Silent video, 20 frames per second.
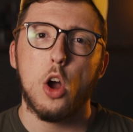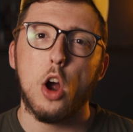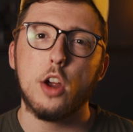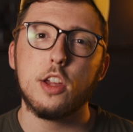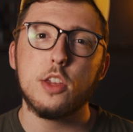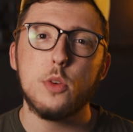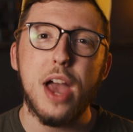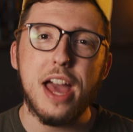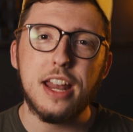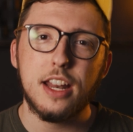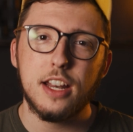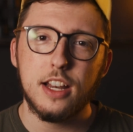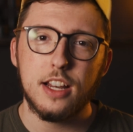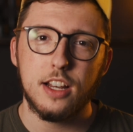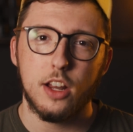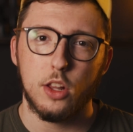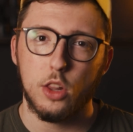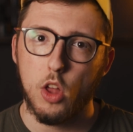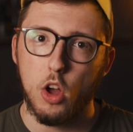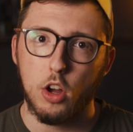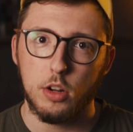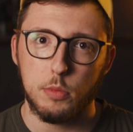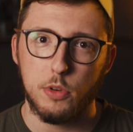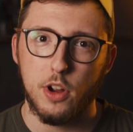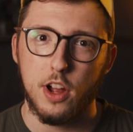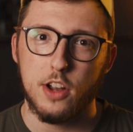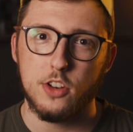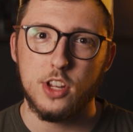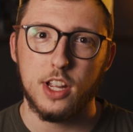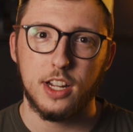Are you editing a long
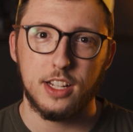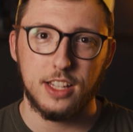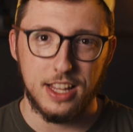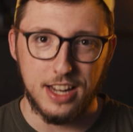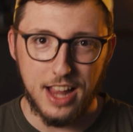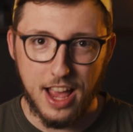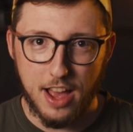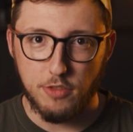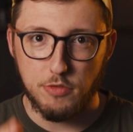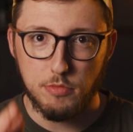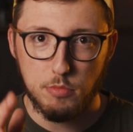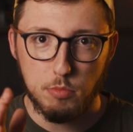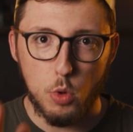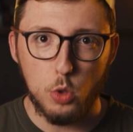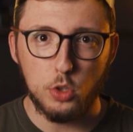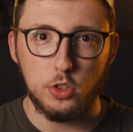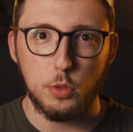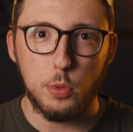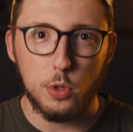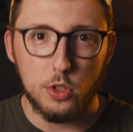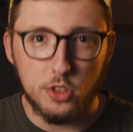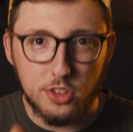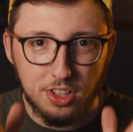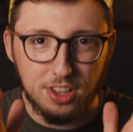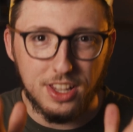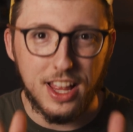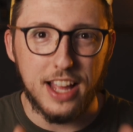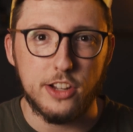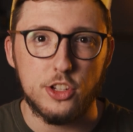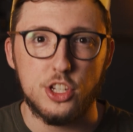project and have multiple
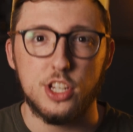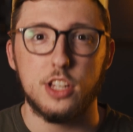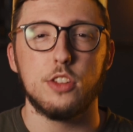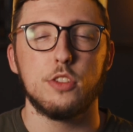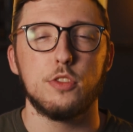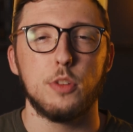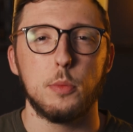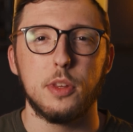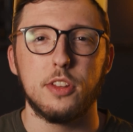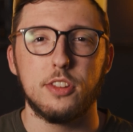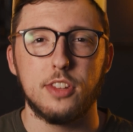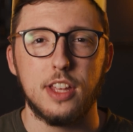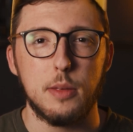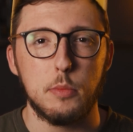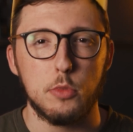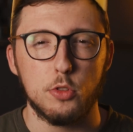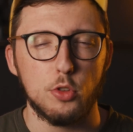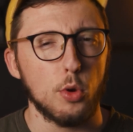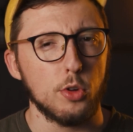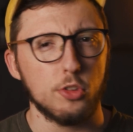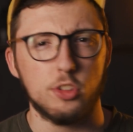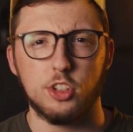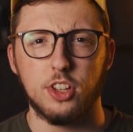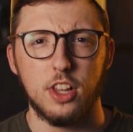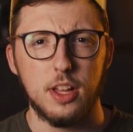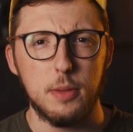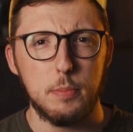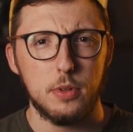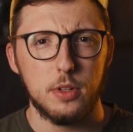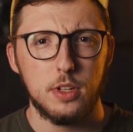selections from the same source
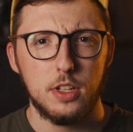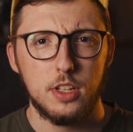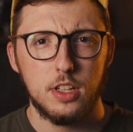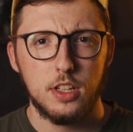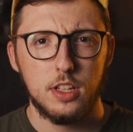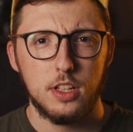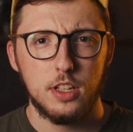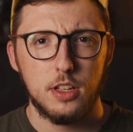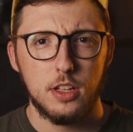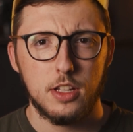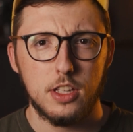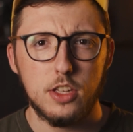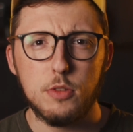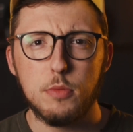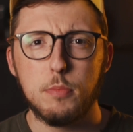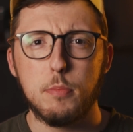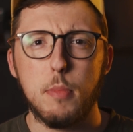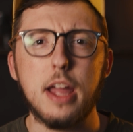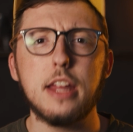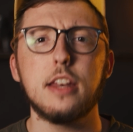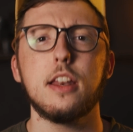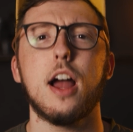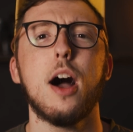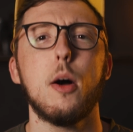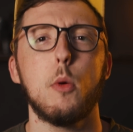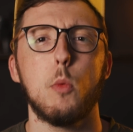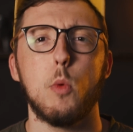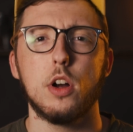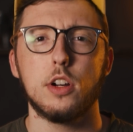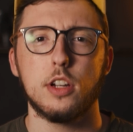clip? You might
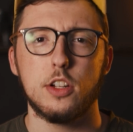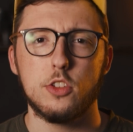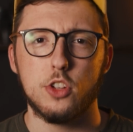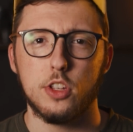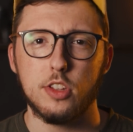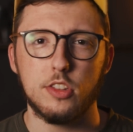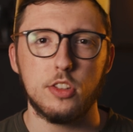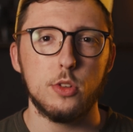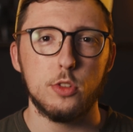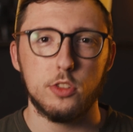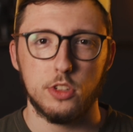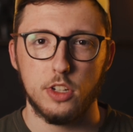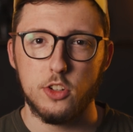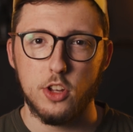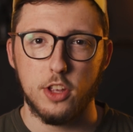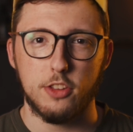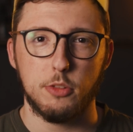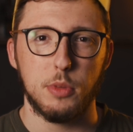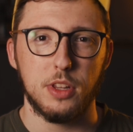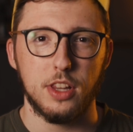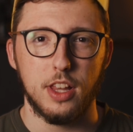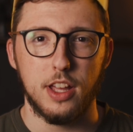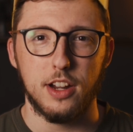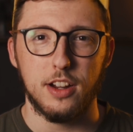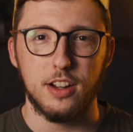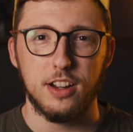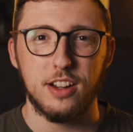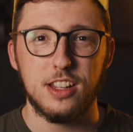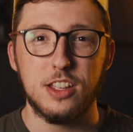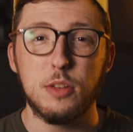not want to just use an adjustment
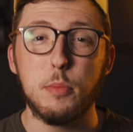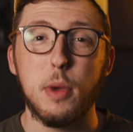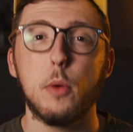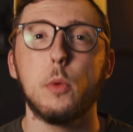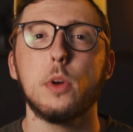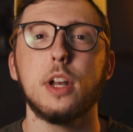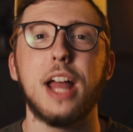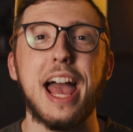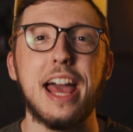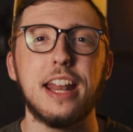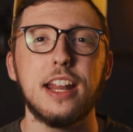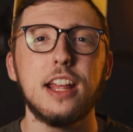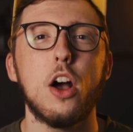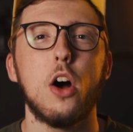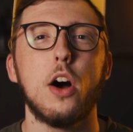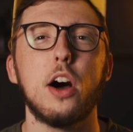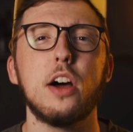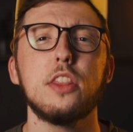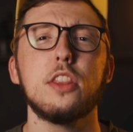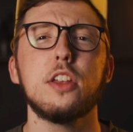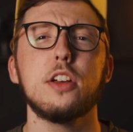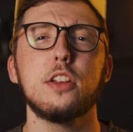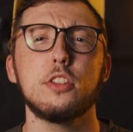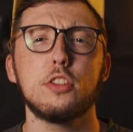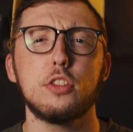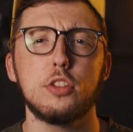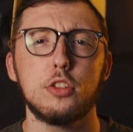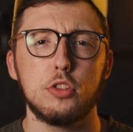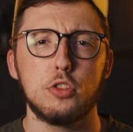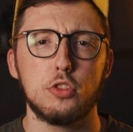layer. You might want to edit on the
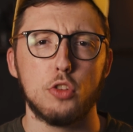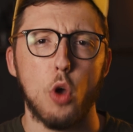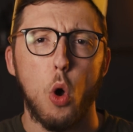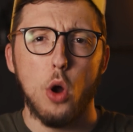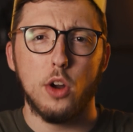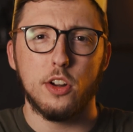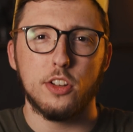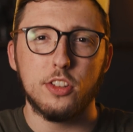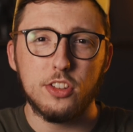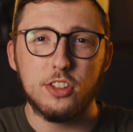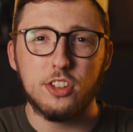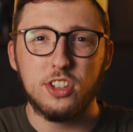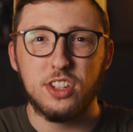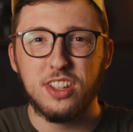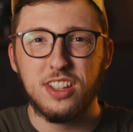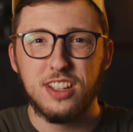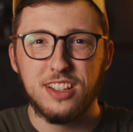source.